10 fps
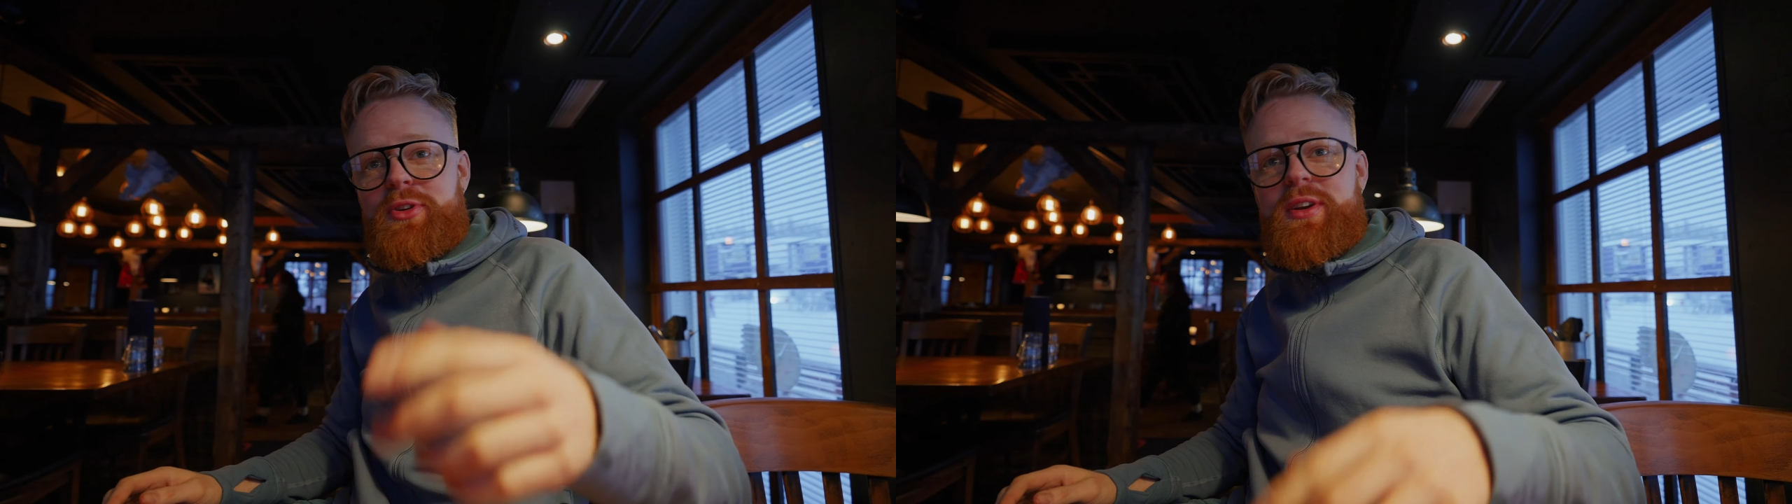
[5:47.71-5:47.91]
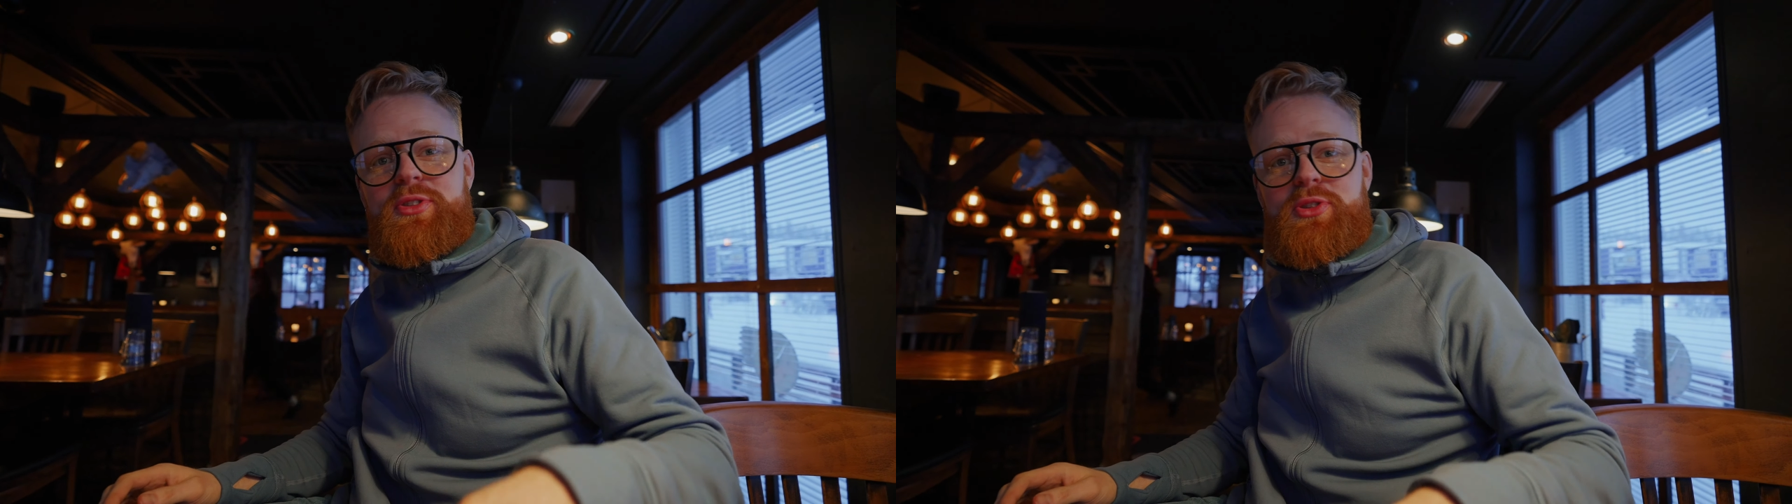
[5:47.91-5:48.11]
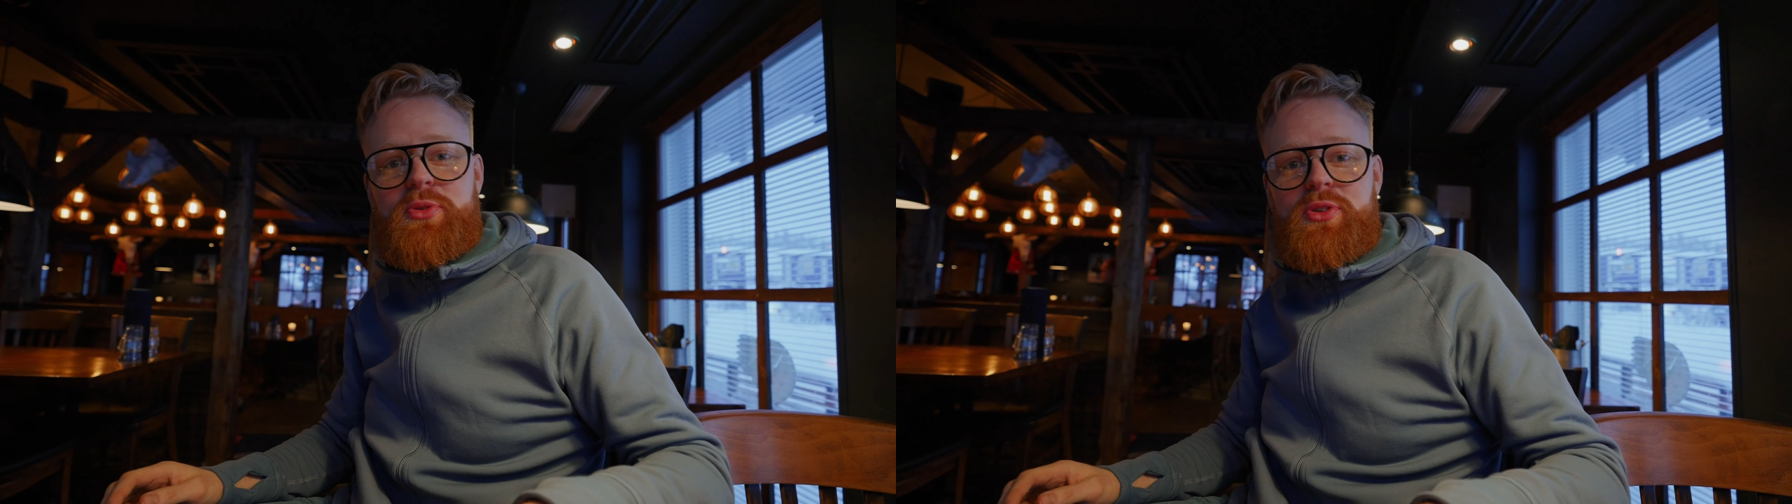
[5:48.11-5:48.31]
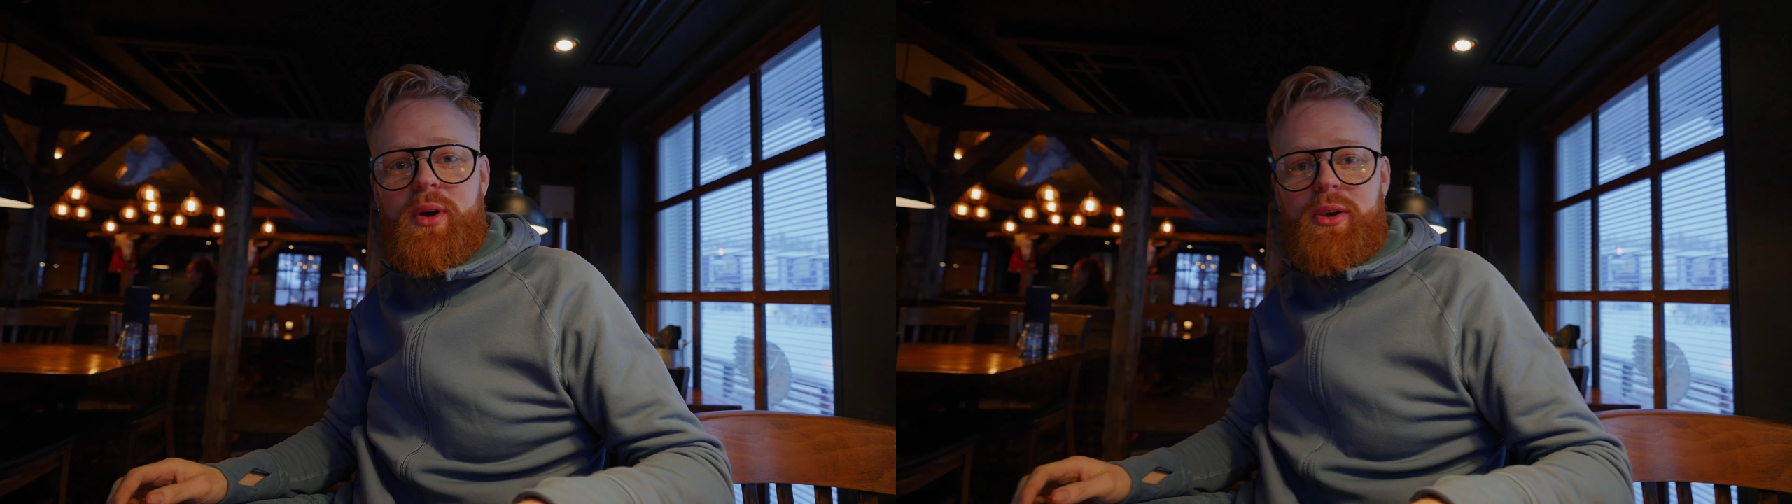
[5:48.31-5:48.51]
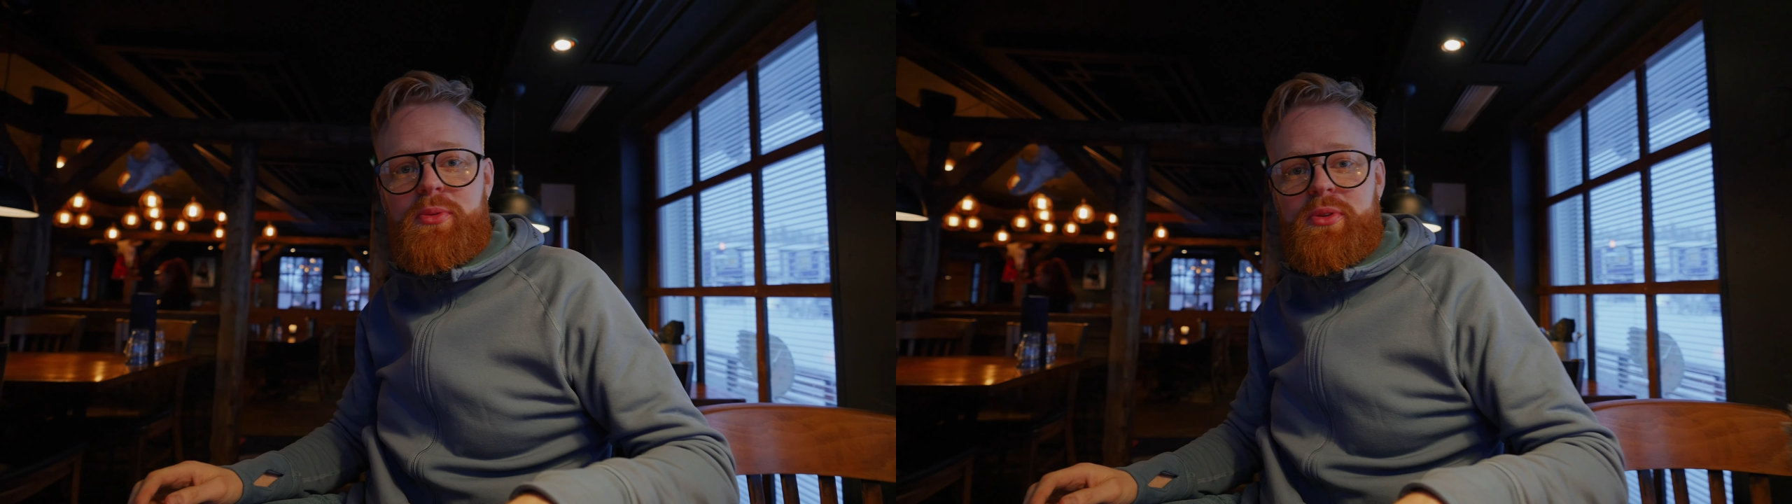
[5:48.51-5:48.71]
you're in the
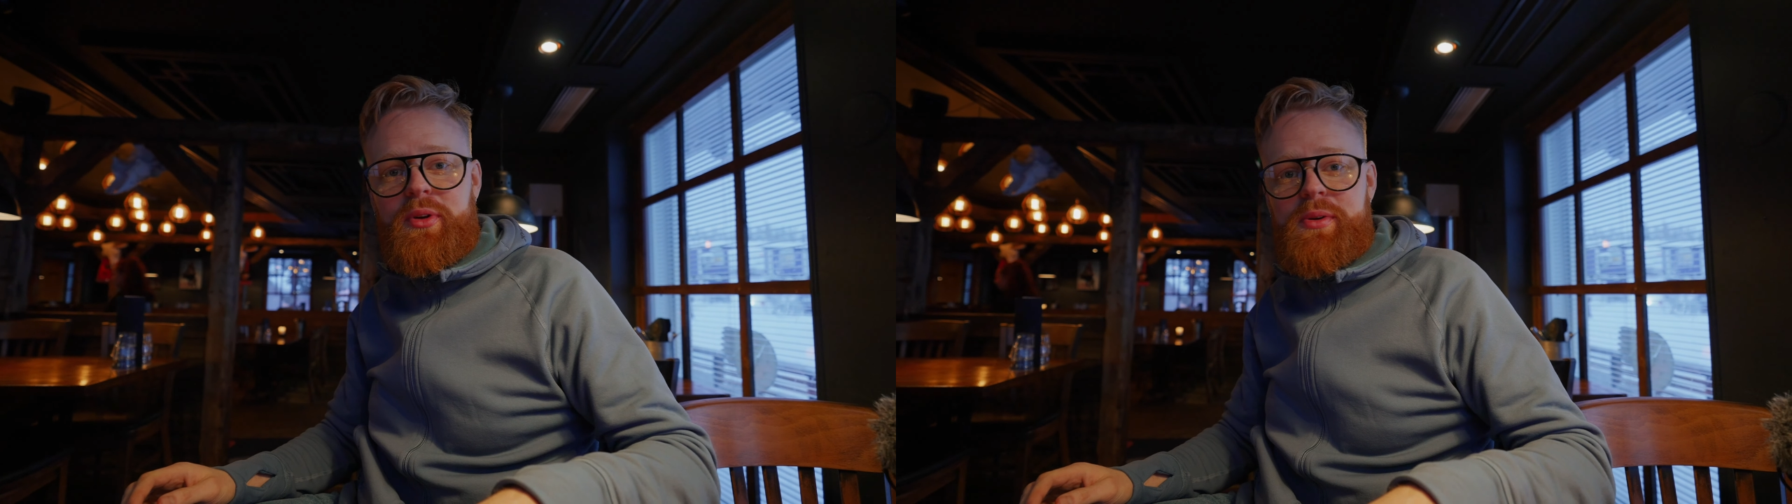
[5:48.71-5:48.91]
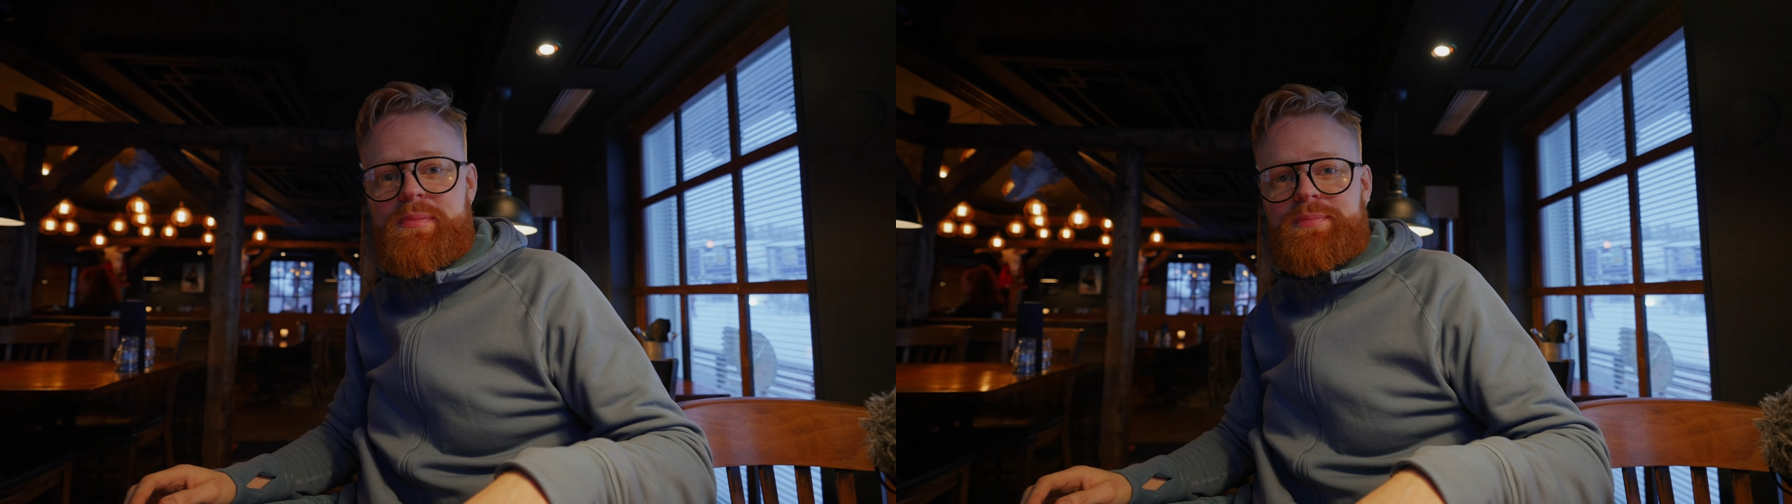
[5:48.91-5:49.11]
studio alone, you know?